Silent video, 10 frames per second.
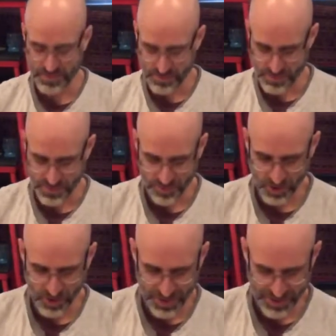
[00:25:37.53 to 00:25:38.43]
So I'm going
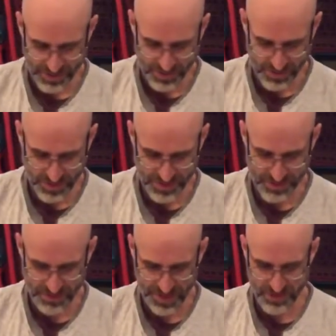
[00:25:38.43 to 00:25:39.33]
to go ahead and do
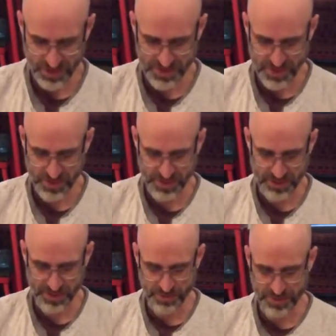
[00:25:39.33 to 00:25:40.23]
this mantra so you can
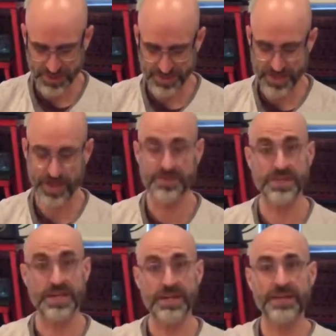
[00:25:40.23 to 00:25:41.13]
hear what it sounds
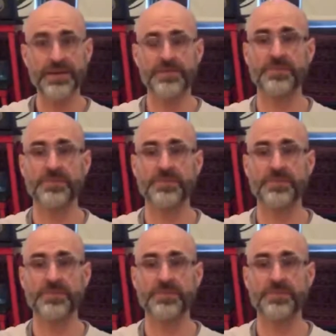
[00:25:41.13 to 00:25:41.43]
like.